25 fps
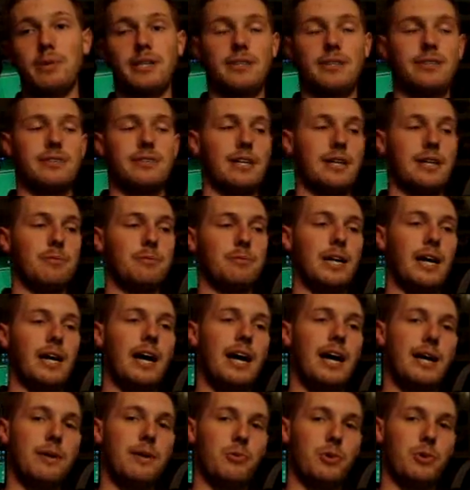but at the same
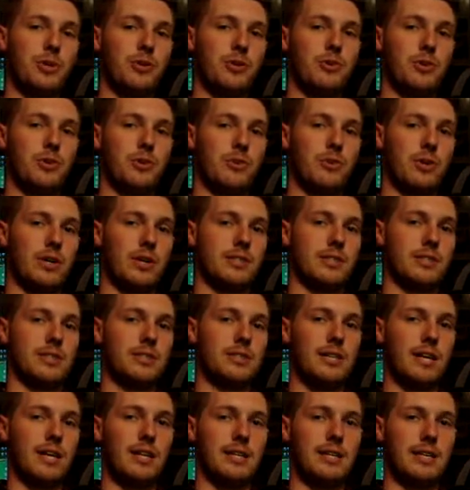time, when you turn around to
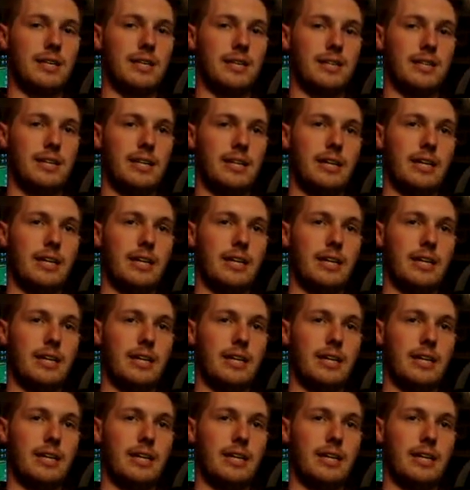sell it,